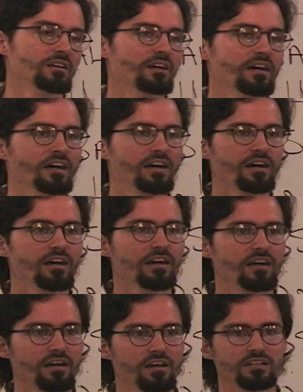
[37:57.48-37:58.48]

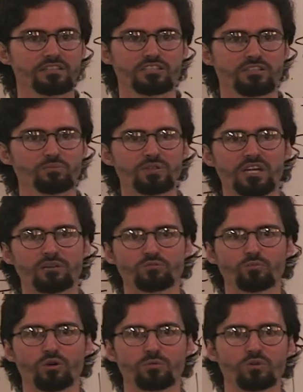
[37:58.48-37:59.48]
uh, it just becomes
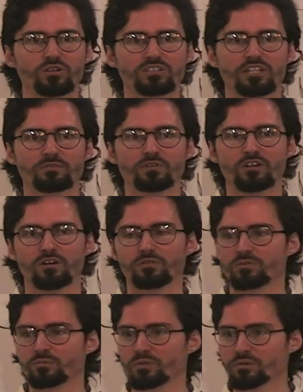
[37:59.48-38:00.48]
more and more difficult
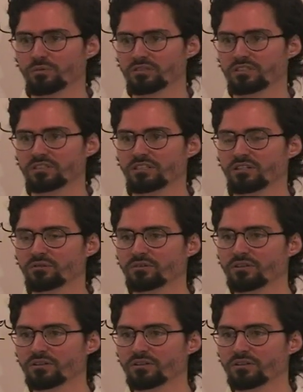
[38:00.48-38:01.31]
for people to deal with.